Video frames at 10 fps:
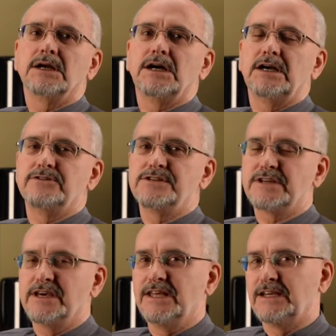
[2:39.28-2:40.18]
I always
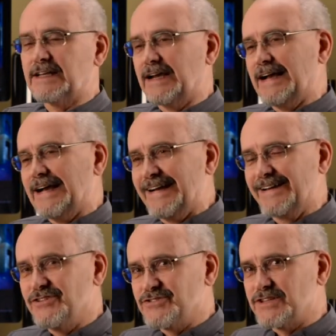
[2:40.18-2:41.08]
say that I
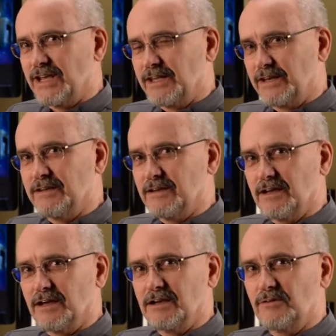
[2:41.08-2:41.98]
understand
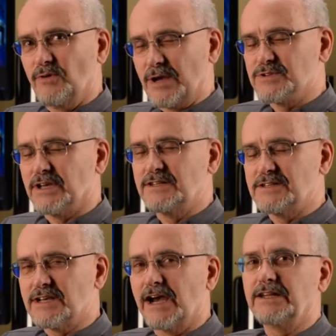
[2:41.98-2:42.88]
website
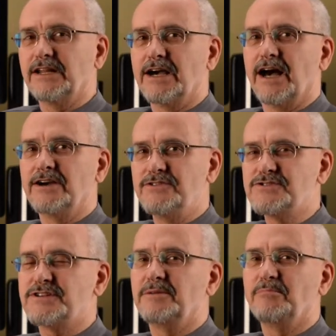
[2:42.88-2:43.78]
design and I
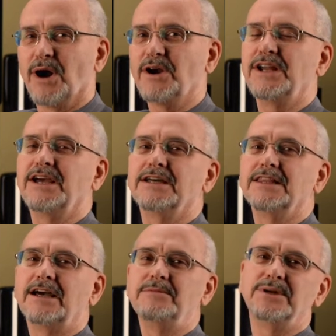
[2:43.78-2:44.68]
understand marketing
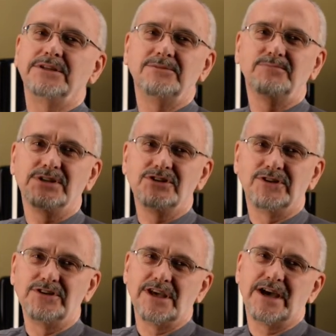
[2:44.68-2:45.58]
online, but
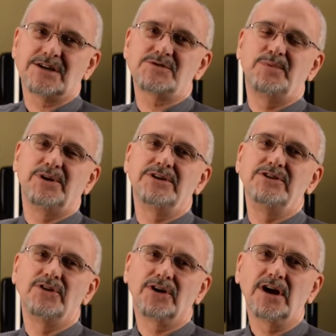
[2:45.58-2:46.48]
you're the expert in
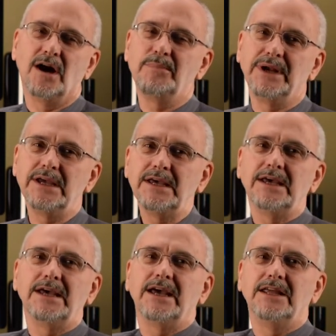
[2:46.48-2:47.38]
your company
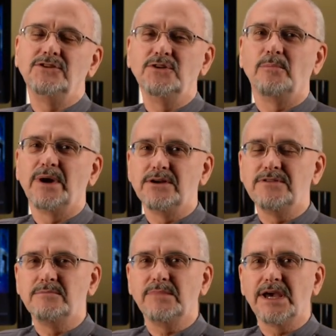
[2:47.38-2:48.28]
and you know better
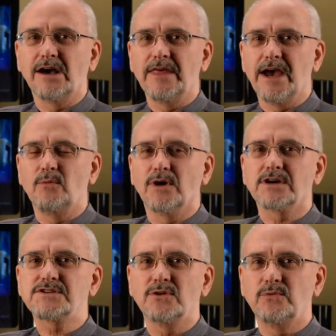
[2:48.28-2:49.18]
than me how that
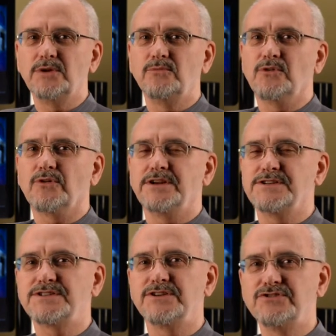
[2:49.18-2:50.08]
works. So we create a
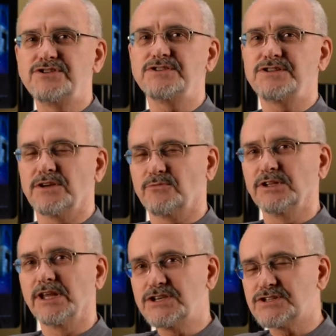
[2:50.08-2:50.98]
synergistic
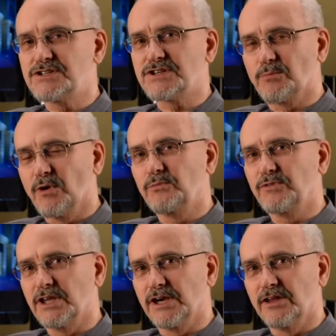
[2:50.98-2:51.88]
relationship one
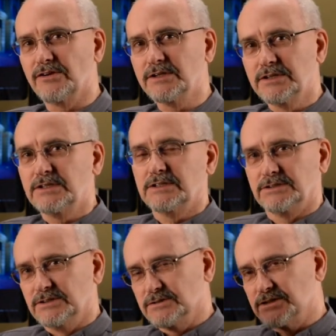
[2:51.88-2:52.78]
with the other.
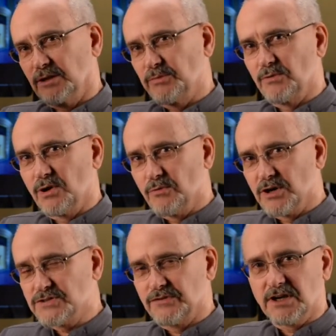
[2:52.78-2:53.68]
You tell me what
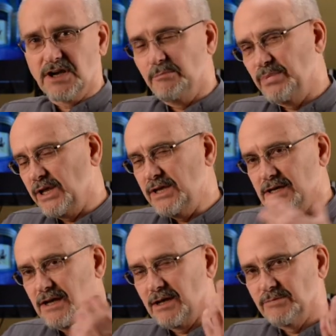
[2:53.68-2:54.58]
works for your company.
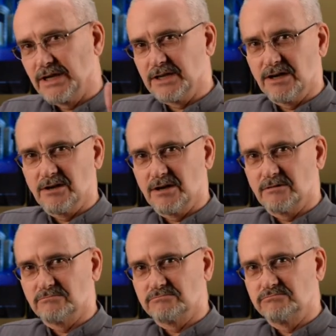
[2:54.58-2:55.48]
I'm like
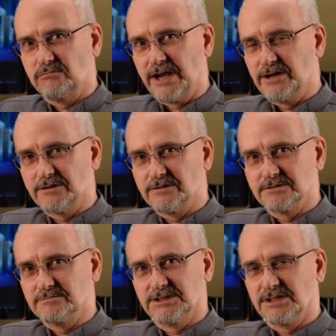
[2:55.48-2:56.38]
a
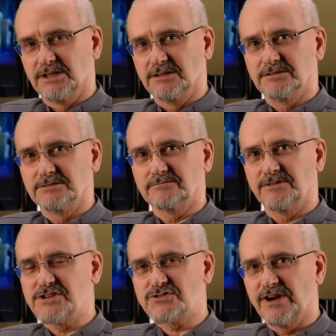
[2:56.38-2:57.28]
waiter in a
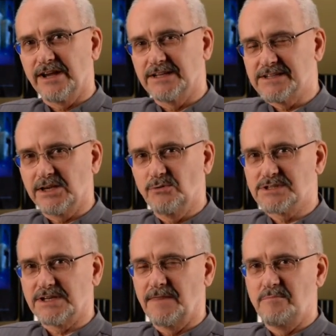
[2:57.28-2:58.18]
restaurant. I tell you what's
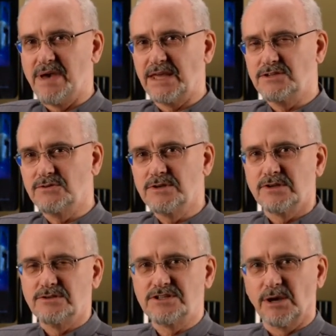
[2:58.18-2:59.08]
on the menu.
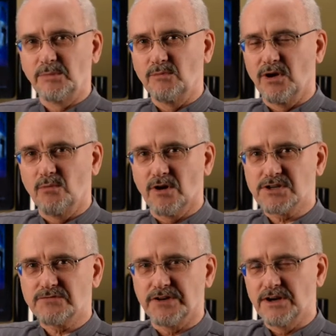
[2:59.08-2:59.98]
You tell me what
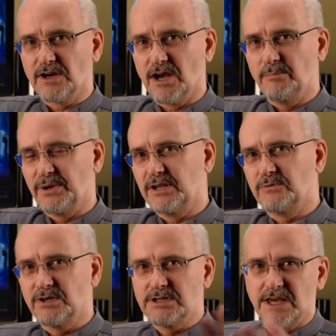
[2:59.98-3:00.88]
works for your company,
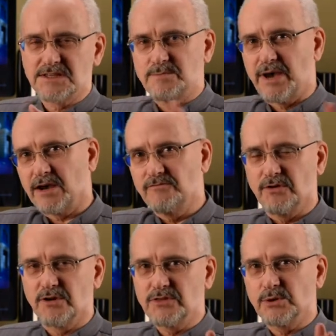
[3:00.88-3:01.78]
and we dance back and
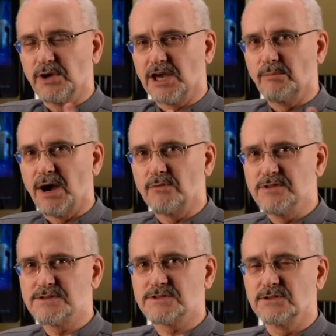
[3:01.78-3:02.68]
forth till we come out
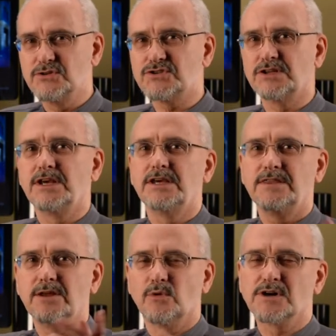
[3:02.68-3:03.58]
with a solution
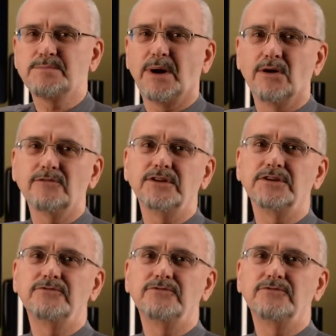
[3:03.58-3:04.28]
that works powerfully